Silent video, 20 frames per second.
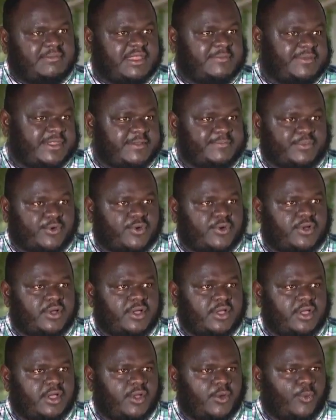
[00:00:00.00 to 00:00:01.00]
me people.
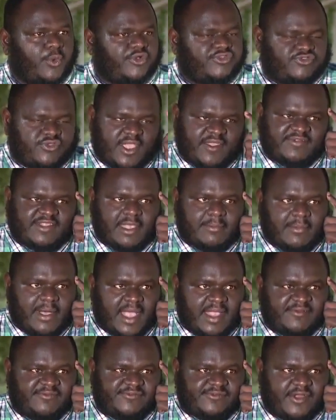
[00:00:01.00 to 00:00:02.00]
Once you have that
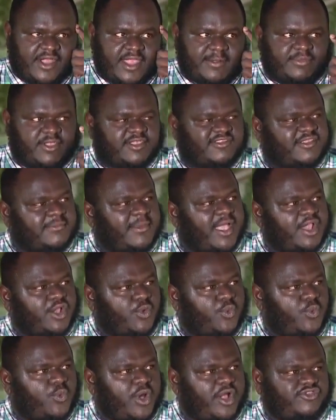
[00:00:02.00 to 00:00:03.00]
mind frame, doesn't
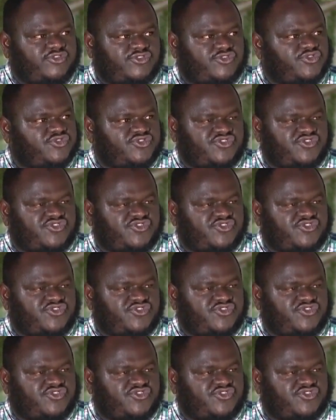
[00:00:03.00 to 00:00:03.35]
matter what you